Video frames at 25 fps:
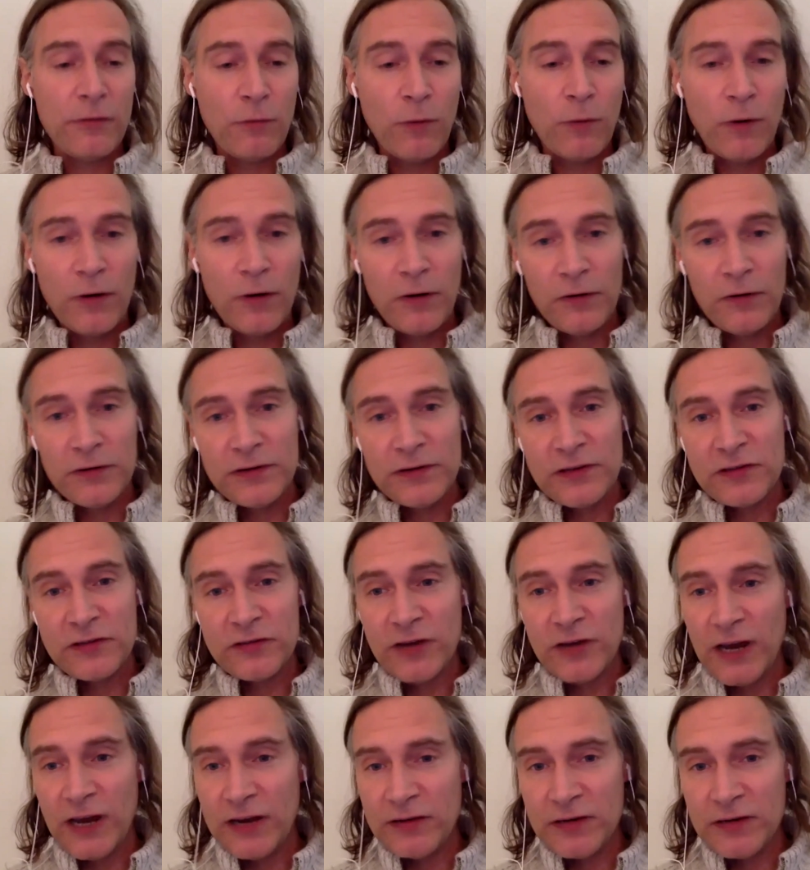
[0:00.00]
world is
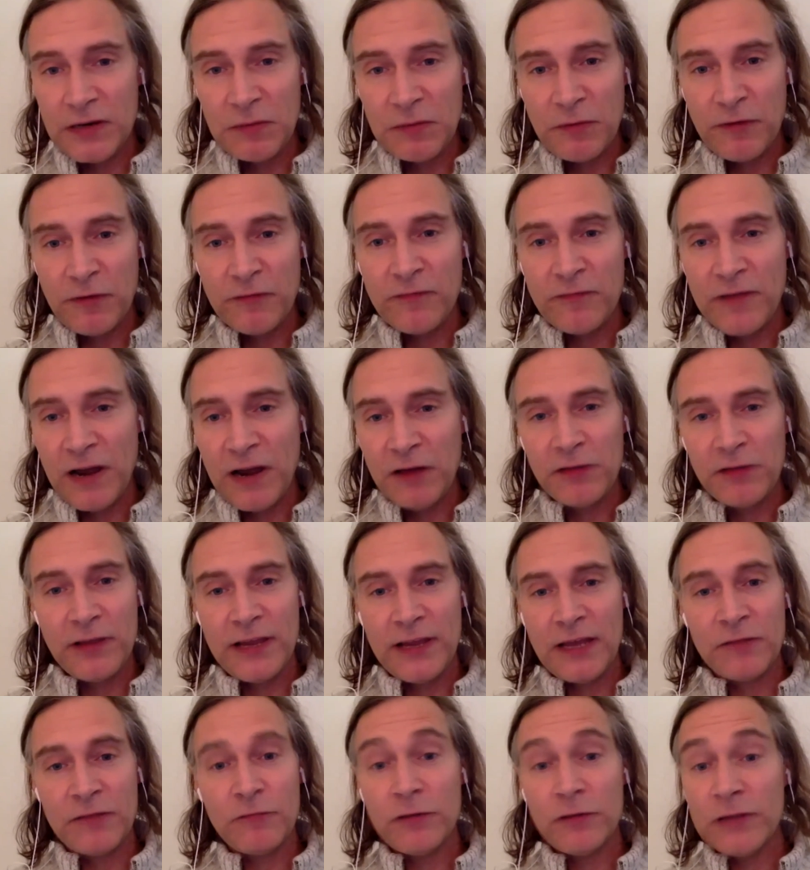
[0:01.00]
changing profoundly
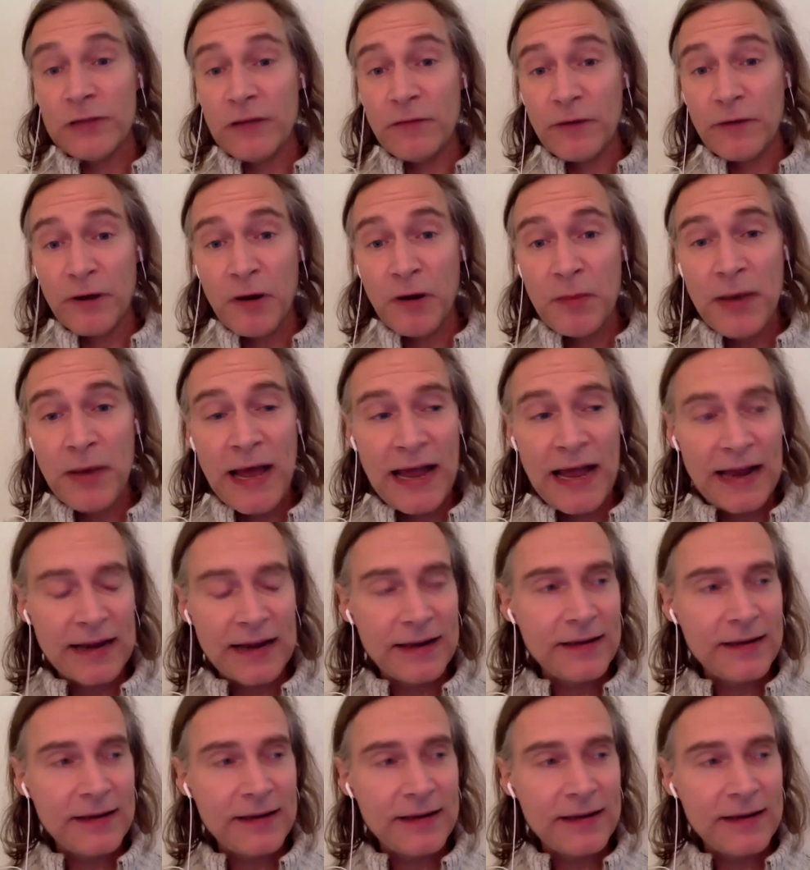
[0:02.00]
and will never go back.